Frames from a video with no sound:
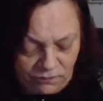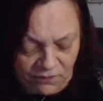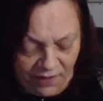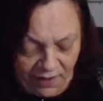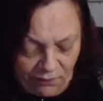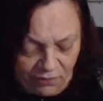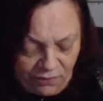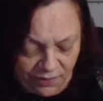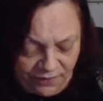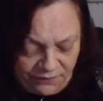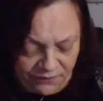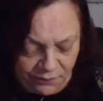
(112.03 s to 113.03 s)
so how are you
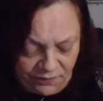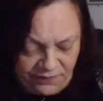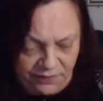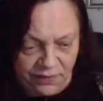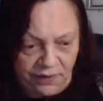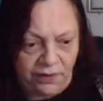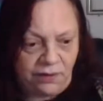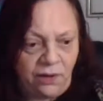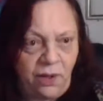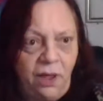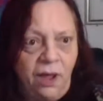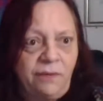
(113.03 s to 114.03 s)
guys doing tonight?
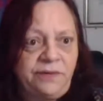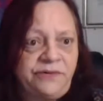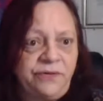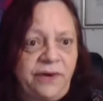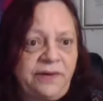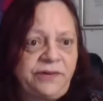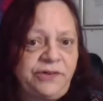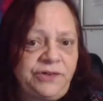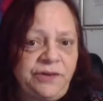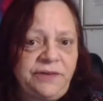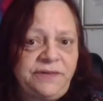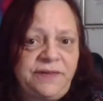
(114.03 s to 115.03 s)
I was trying to
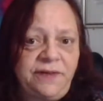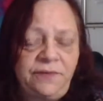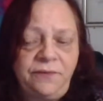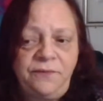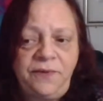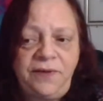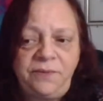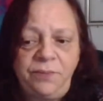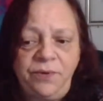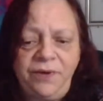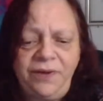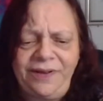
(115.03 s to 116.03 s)
share this out on
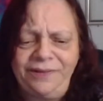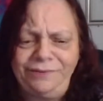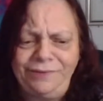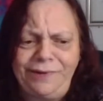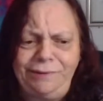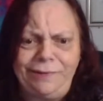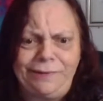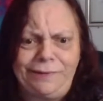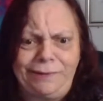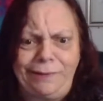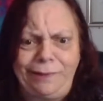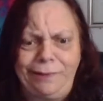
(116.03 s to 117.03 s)
Facebook, and it really
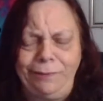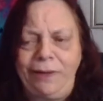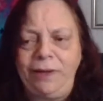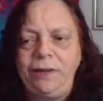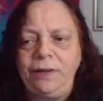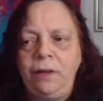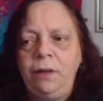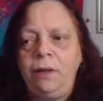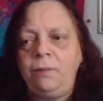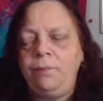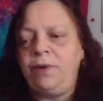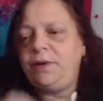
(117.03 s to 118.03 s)
wasn't letting me.
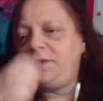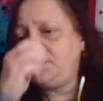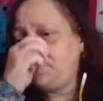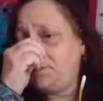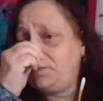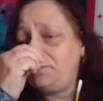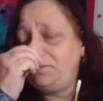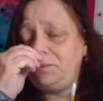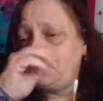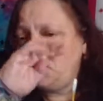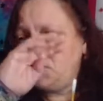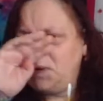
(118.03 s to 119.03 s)
But
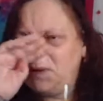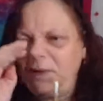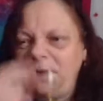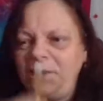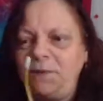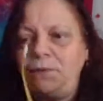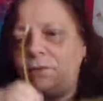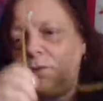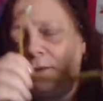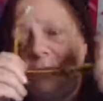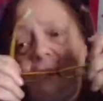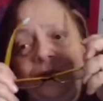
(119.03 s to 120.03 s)
that's
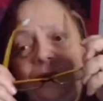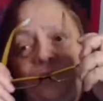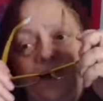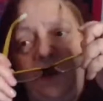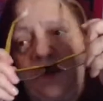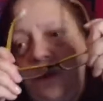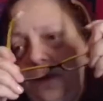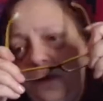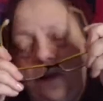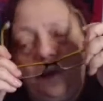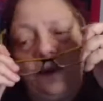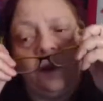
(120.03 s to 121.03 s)
okay.
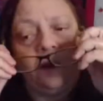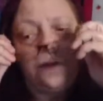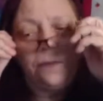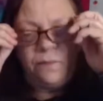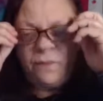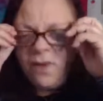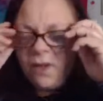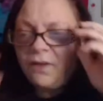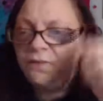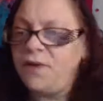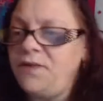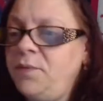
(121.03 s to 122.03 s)

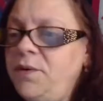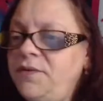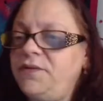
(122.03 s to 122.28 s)
Facebook